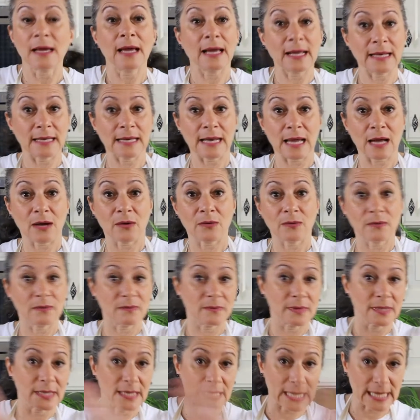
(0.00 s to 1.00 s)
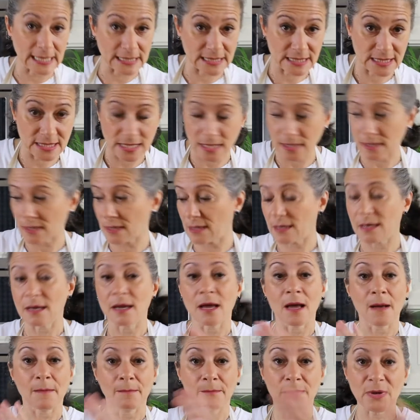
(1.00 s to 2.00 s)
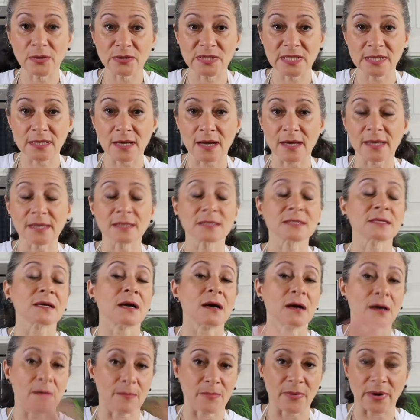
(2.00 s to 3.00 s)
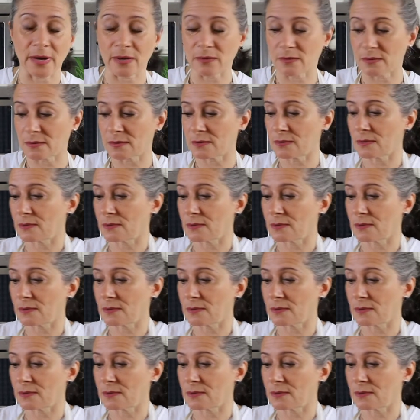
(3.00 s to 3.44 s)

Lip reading: And now it's done. Both sides are browned.